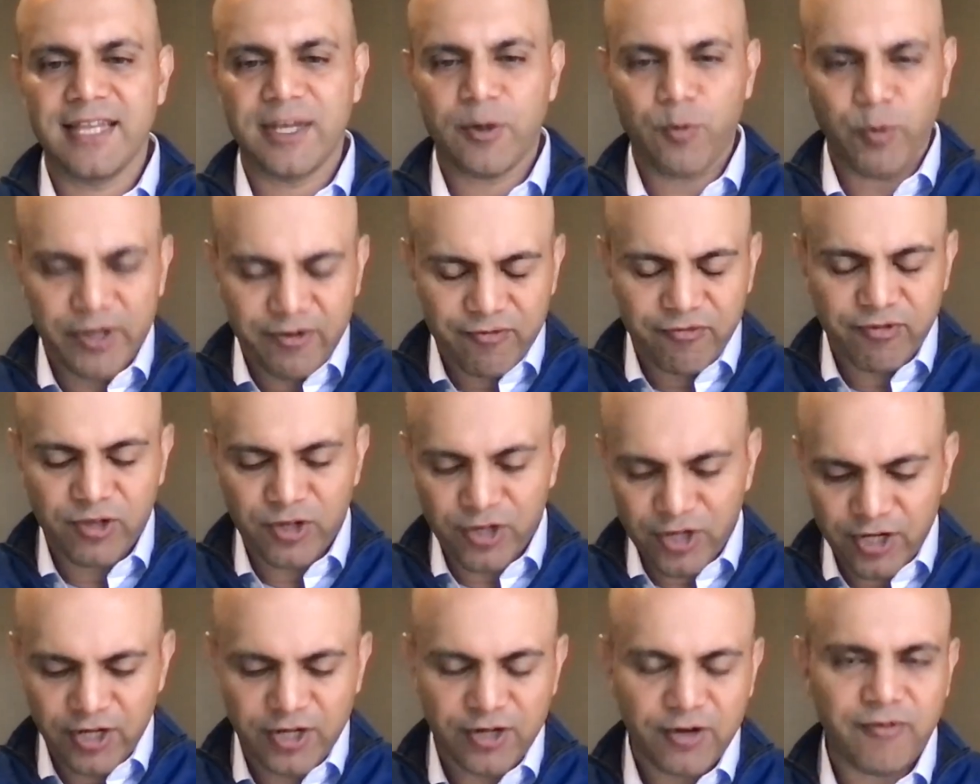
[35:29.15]
Like we've
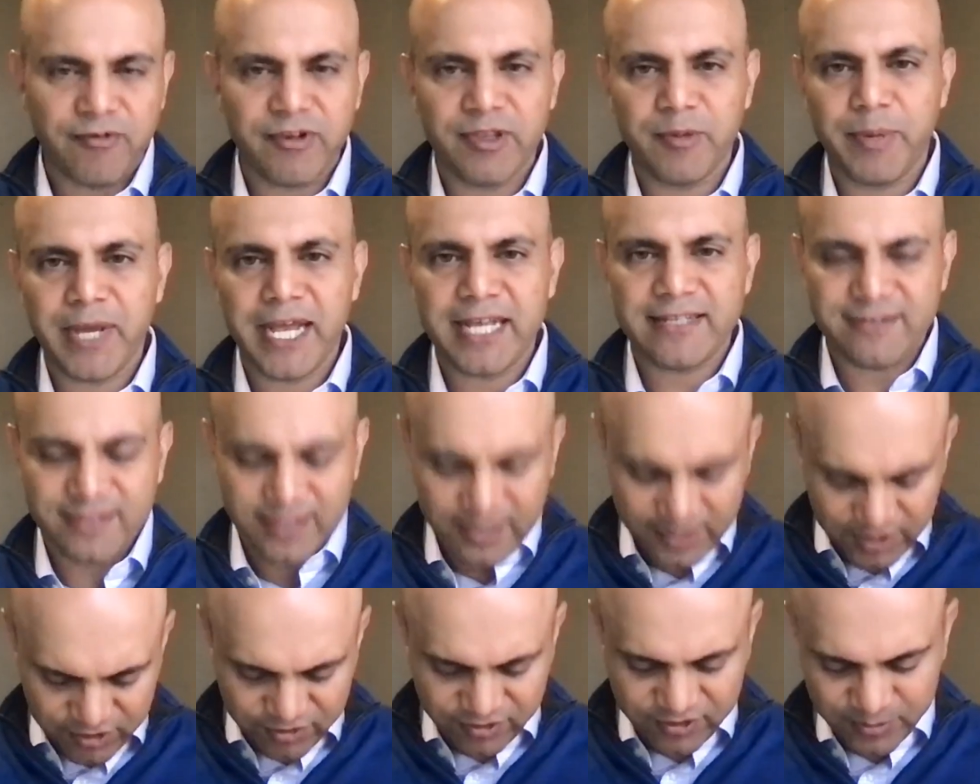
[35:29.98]
learned over the past
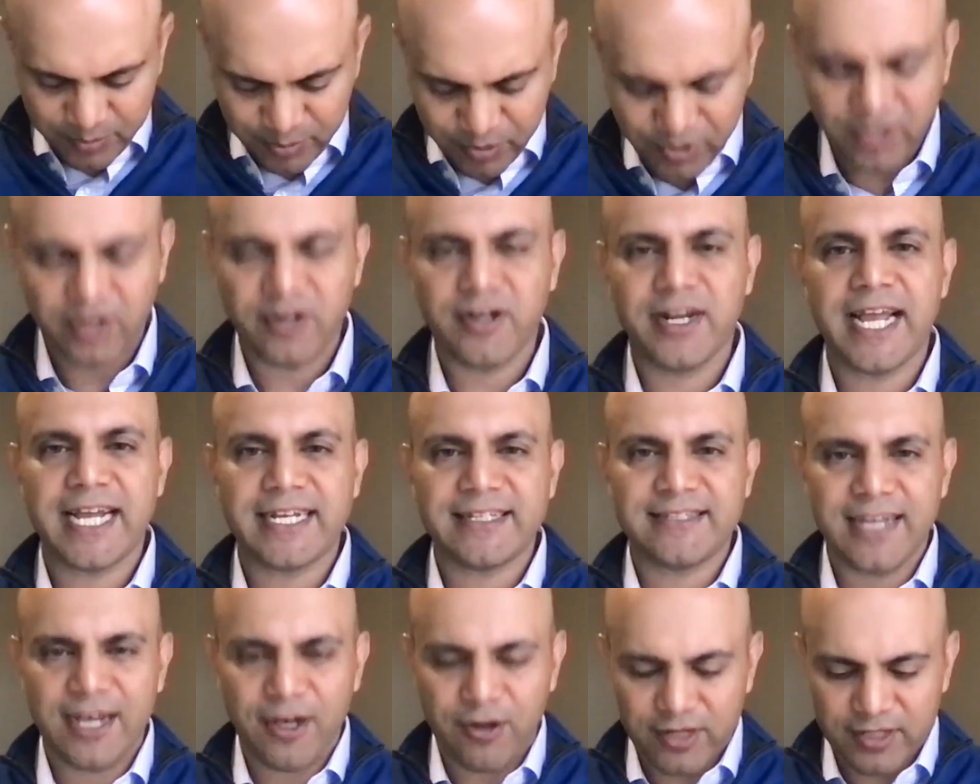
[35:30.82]
10 years to put our neck
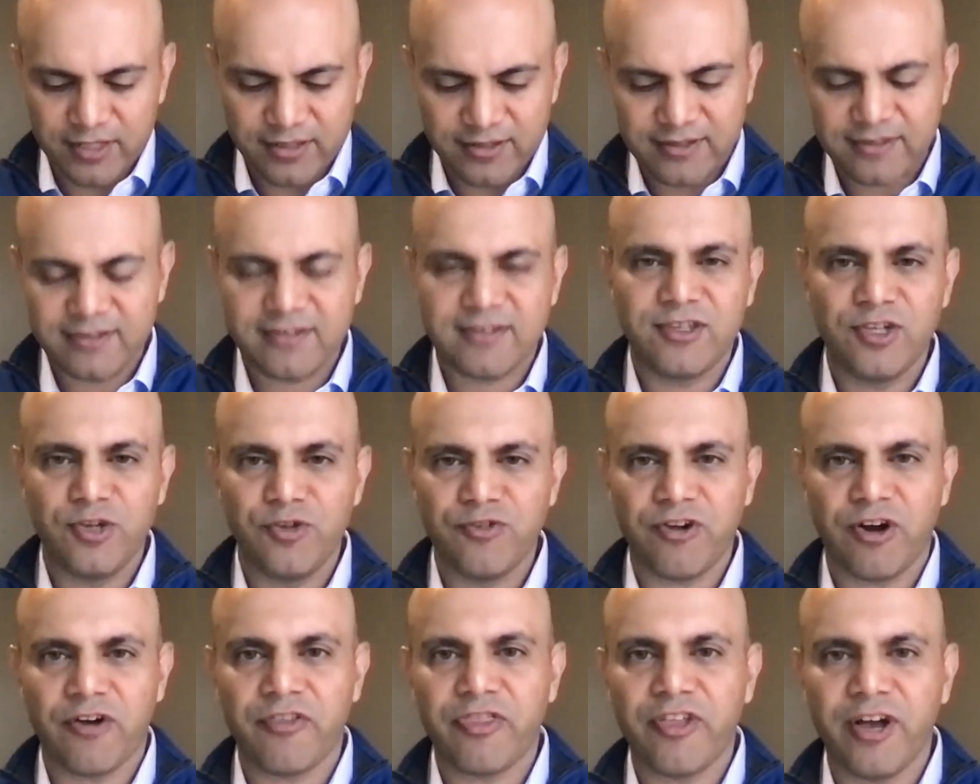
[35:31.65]
down and
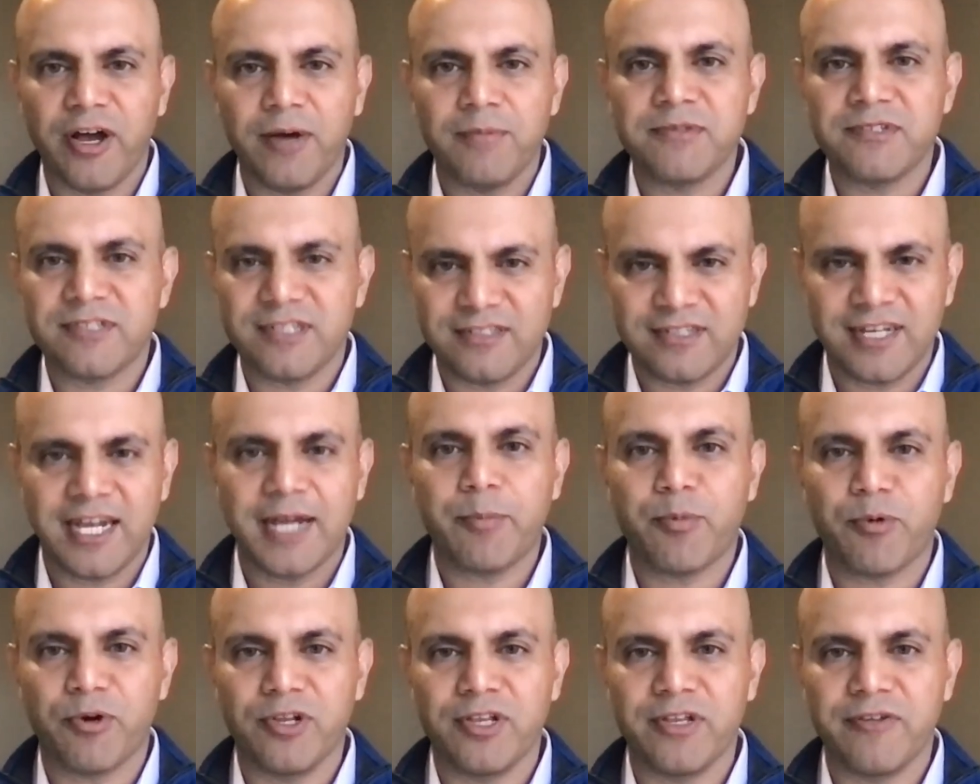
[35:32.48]
use our thumbs to
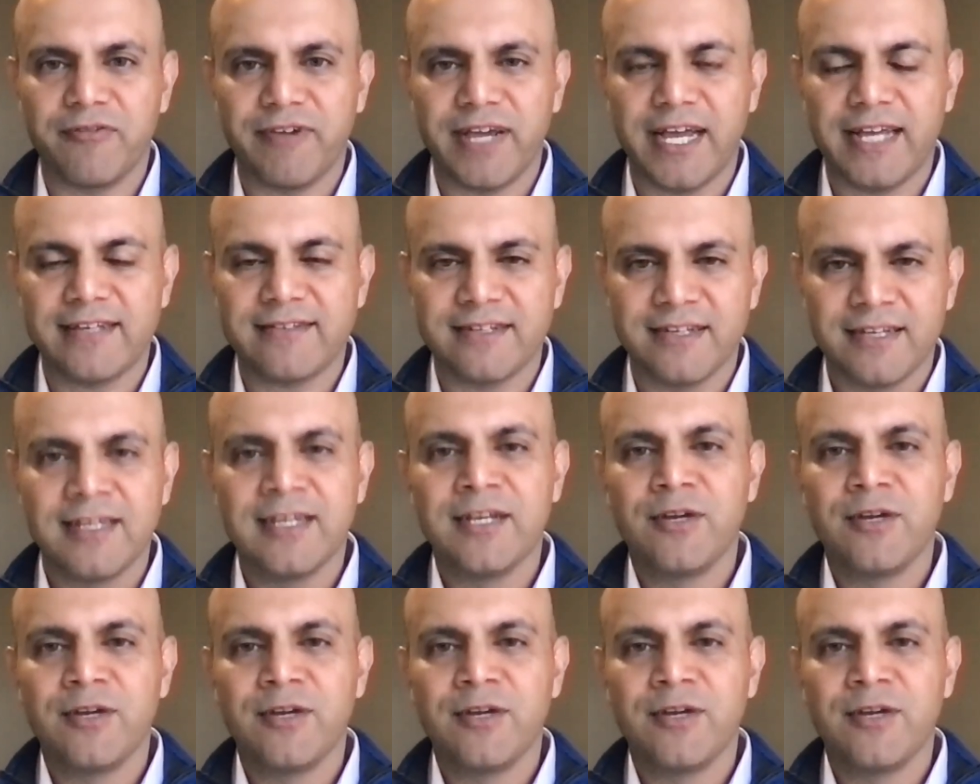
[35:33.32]
type really fast.